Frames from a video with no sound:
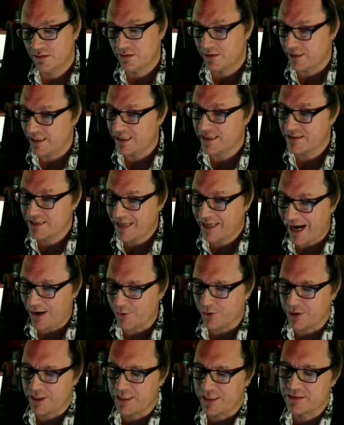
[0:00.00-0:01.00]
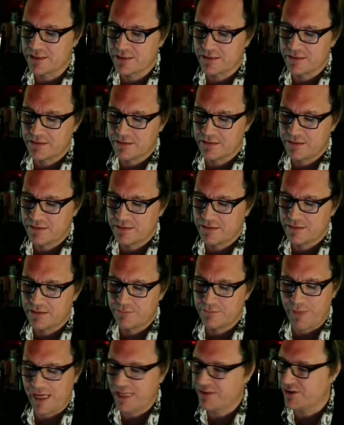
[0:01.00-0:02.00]
in his cowardice,
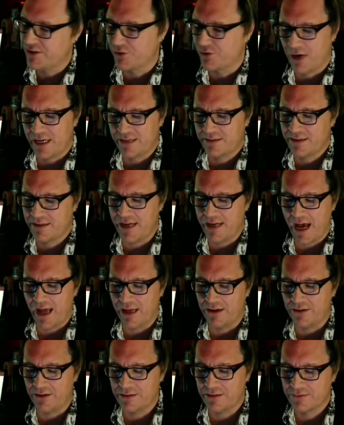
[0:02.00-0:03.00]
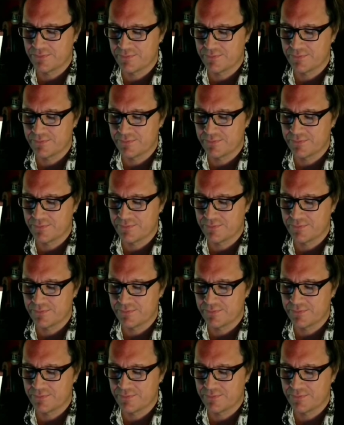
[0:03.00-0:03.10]
made the great denial.